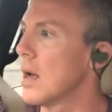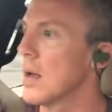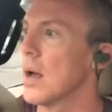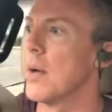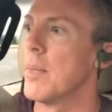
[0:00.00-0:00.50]

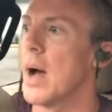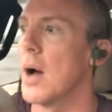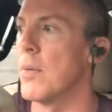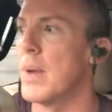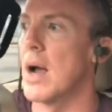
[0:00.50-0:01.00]

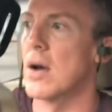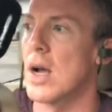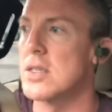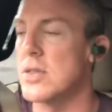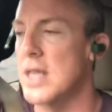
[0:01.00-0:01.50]
about buyer
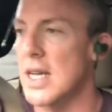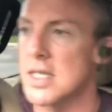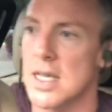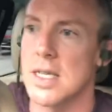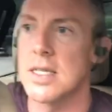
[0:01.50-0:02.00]

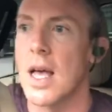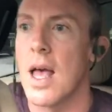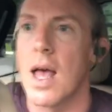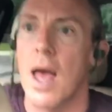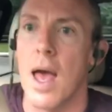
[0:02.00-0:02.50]
consultations
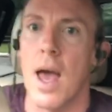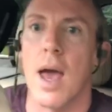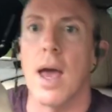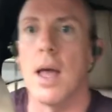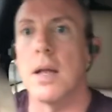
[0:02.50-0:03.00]

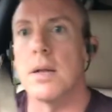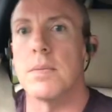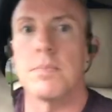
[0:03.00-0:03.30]
and